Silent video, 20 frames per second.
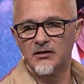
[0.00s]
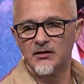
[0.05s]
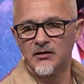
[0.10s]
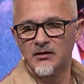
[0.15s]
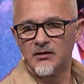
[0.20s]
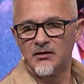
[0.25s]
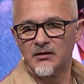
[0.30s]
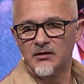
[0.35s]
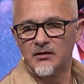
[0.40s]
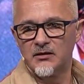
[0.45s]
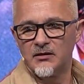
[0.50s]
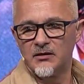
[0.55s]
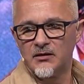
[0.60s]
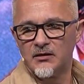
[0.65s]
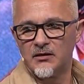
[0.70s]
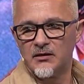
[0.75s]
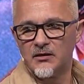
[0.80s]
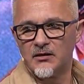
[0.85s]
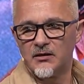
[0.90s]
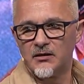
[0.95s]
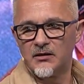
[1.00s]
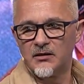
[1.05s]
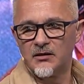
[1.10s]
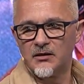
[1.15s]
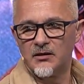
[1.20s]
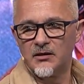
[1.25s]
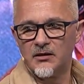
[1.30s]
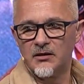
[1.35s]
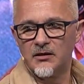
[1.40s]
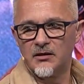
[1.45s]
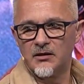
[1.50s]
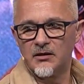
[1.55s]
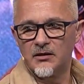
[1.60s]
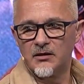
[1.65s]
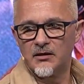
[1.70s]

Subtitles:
(silence)